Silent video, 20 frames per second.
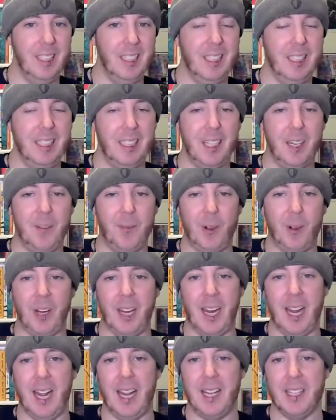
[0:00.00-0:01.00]
come on
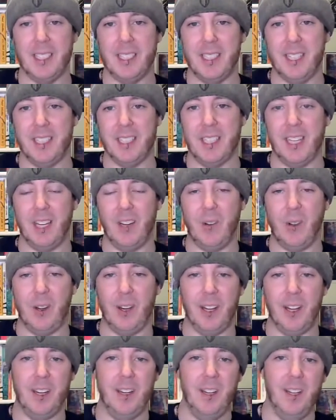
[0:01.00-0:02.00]
guys, let's get on
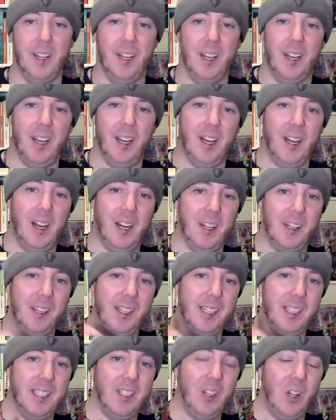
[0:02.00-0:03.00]
it.
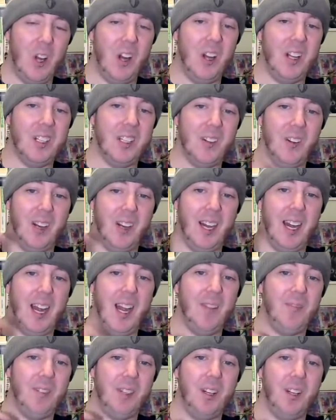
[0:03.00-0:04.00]
These laws are going to
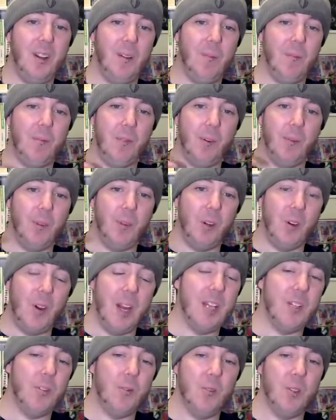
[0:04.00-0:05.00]
have to come from
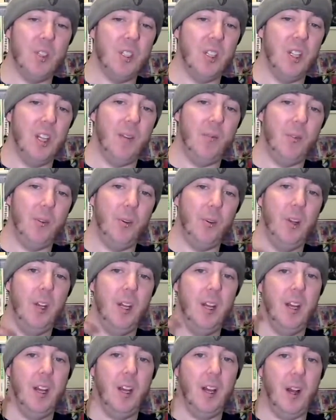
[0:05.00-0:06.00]
grassroots level.
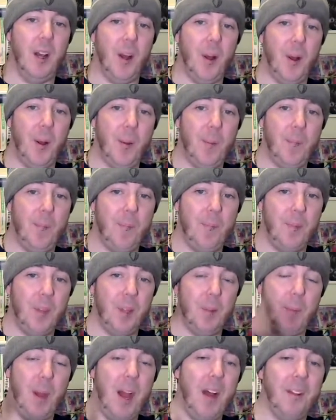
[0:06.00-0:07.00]
The
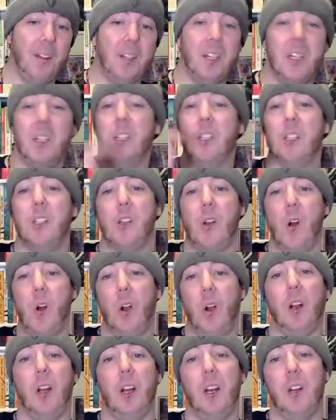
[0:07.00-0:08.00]
politicians
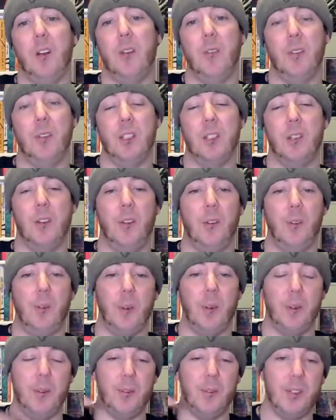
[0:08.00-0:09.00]
aren't going to do this on their
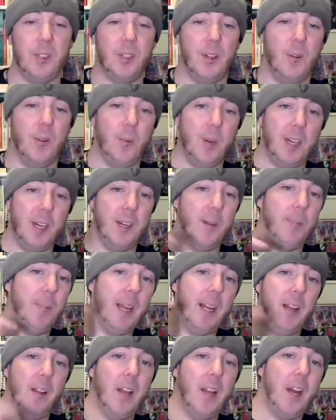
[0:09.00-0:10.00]
own, so we need to
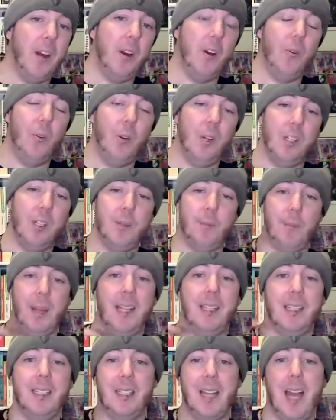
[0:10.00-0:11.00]
make a lot of noise and make
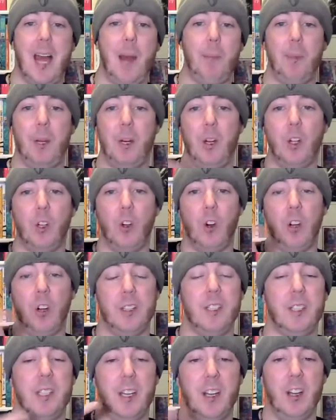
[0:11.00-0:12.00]
this happen across
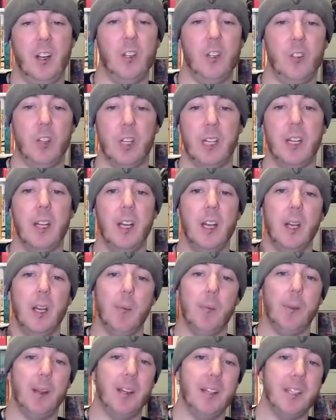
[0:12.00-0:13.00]
the country
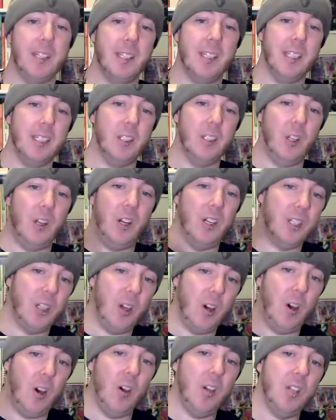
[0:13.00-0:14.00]
because these laws
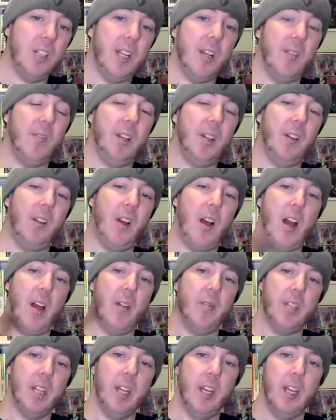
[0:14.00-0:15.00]
are saving
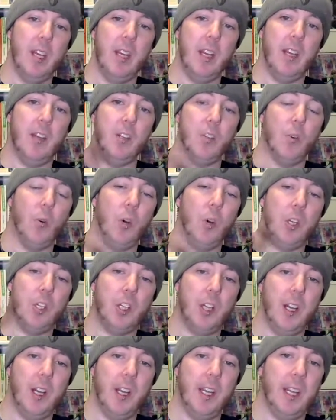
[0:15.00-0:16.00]
lives. In
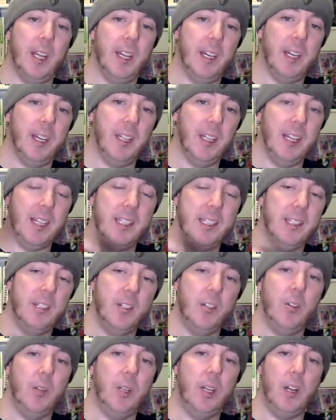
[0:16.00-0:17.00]
Georgia, in less than
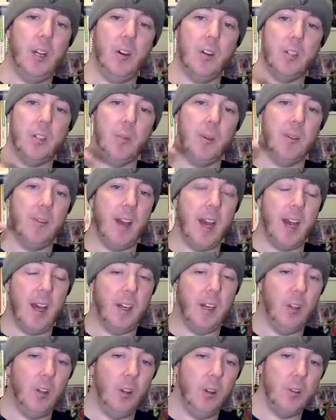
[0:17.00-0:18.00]
2 years, we've had
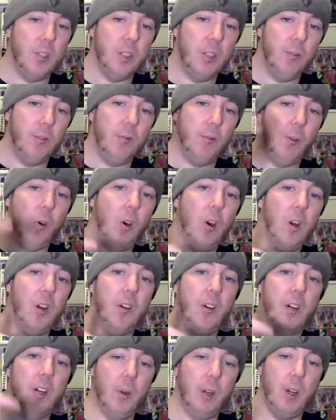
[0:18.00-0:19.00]
close to
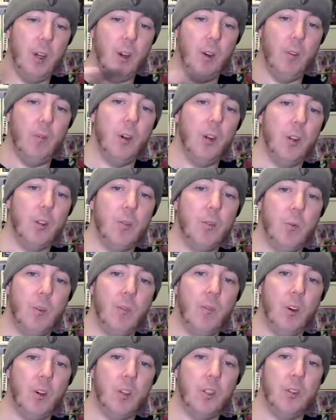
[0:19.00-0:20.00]
400 overdose
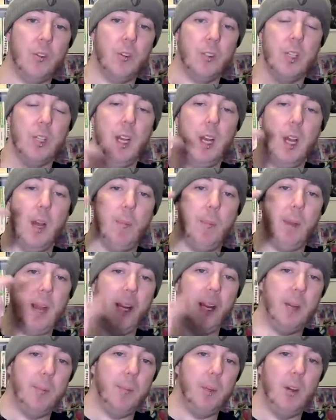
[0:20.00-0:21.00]
reversals by
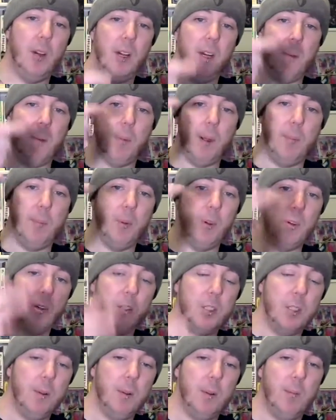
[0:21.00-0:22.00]
community
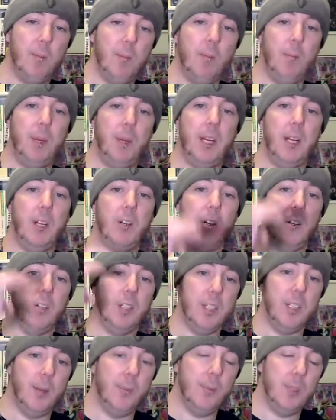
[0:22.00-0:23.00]
members, peer
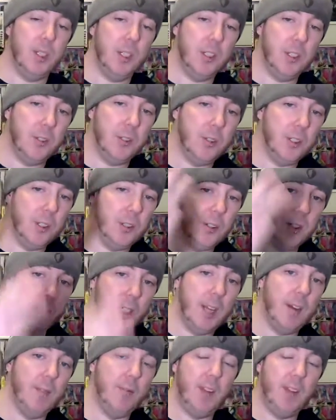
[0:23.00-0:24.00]
substance users,
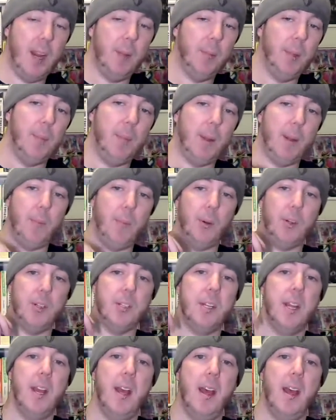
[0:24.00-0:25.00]
and family members,
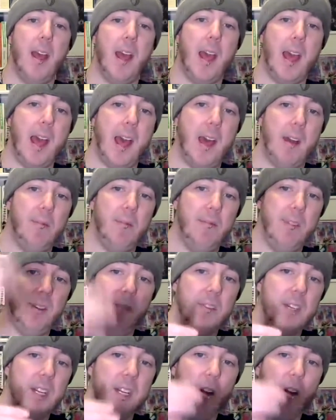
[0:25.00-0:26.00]
and
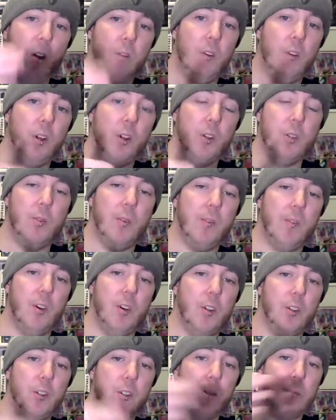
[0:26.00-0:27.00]
50 overdose
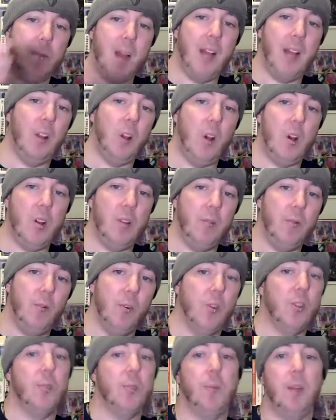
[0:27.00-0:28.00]
reversals by law
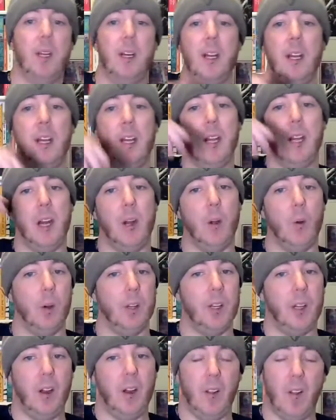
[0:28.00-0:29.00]
enforcement. In
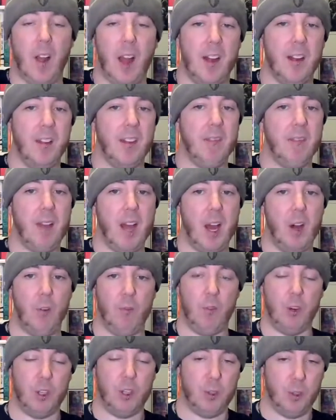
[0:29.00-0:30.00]
North Carolina, they've had
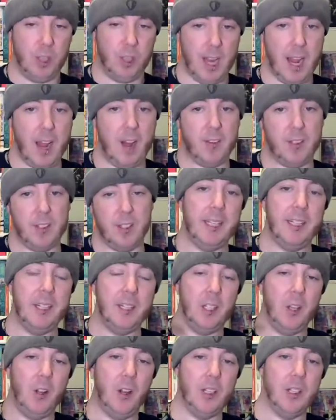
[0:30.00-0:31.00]
over 2,000. These
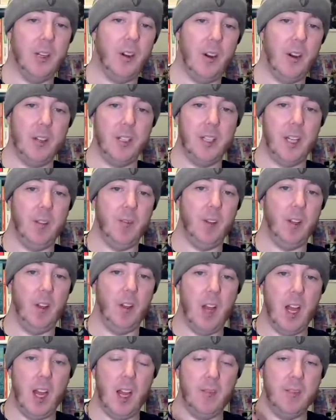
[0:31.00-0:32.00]
laws are saving
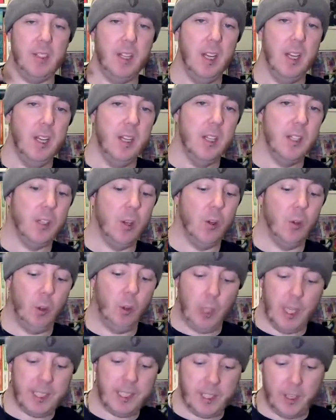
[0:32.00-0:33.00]
lives, so
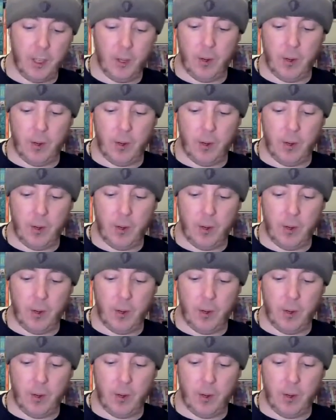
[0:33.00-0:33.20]
let's get on